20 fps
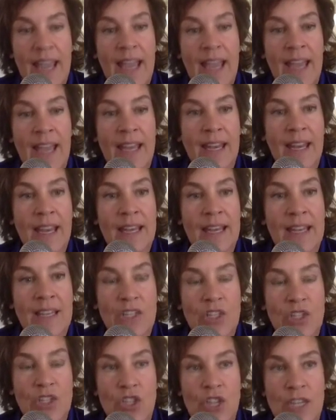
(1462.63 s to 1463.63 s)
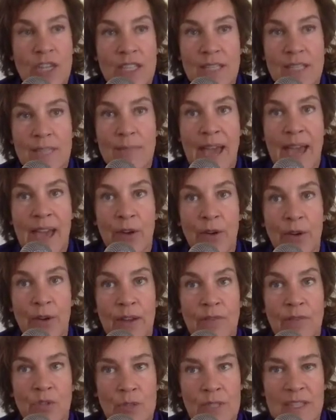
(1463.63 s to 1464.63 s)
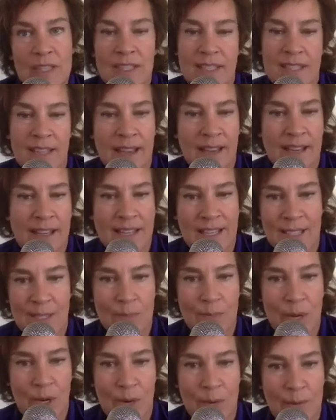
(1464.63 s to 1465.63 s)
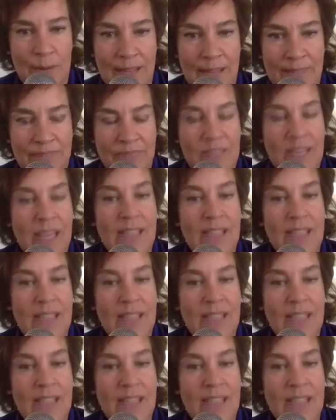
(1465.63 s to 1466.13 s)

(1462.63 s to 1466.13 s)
and it's just a matter of treat this like an experiment.